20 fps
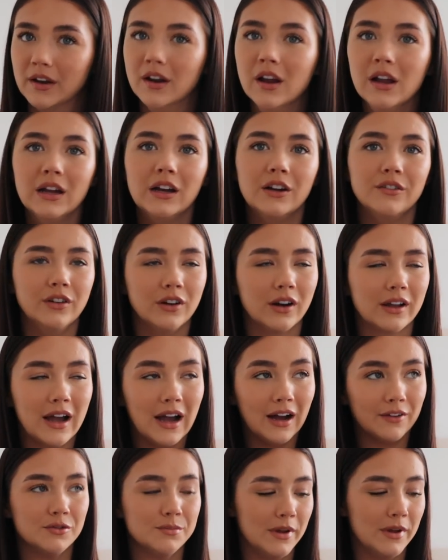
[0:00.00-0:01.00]
I feel like I
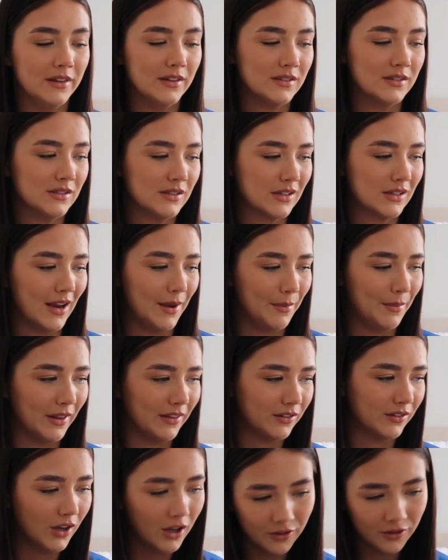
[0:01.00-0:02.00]
have to make this disclaimer at
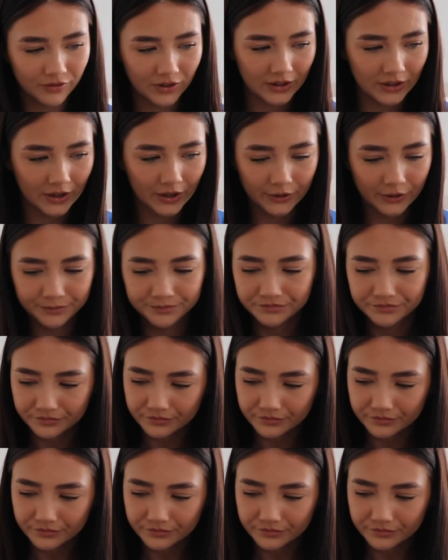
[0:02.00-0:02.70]
the start of the video.